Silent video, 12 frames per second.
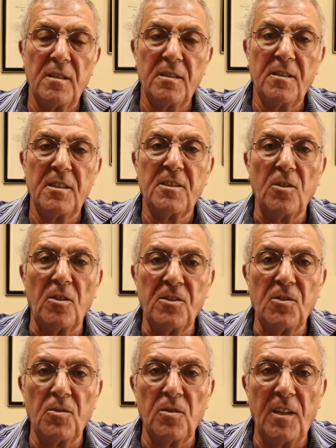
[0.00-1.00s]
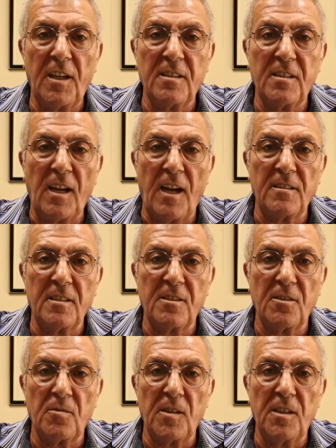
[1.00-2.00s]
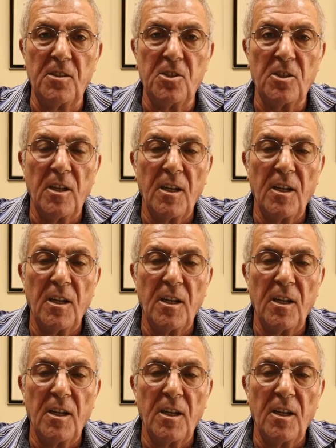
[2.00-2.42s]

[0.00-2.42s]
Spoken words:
testosterone inside the syringe,